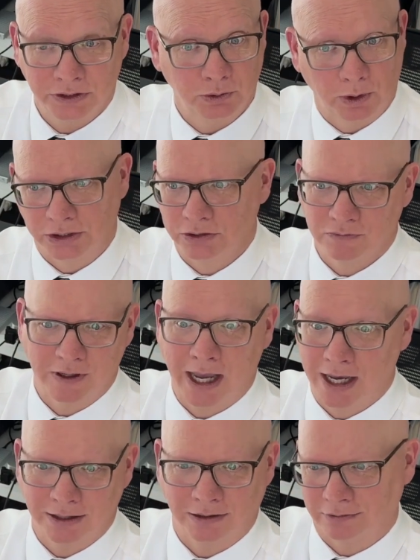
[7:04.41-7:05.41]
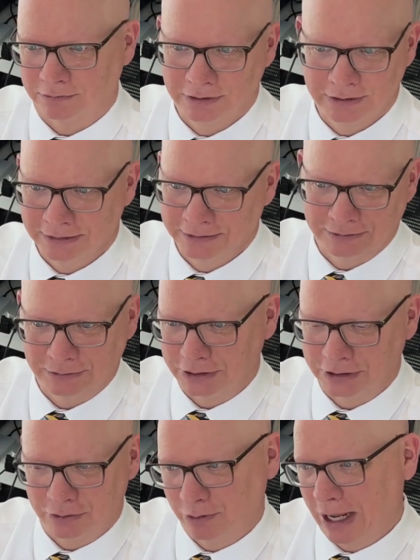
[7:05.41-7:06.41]
So I do that in
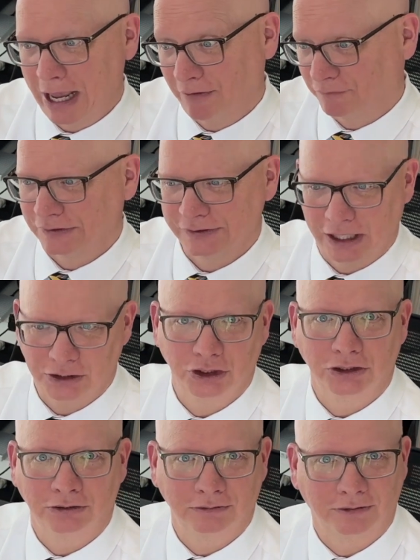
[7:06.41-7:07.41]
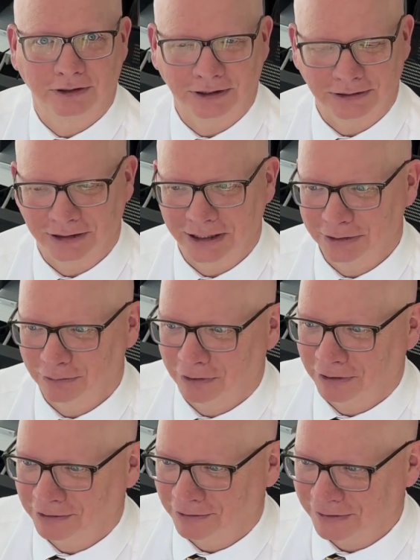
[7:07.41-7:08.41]
half a session later
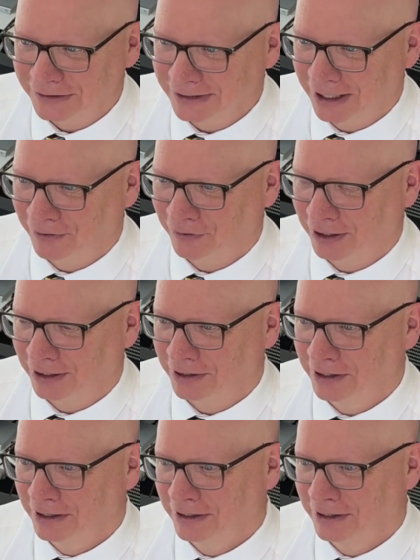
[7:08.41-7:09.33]
on Saturday.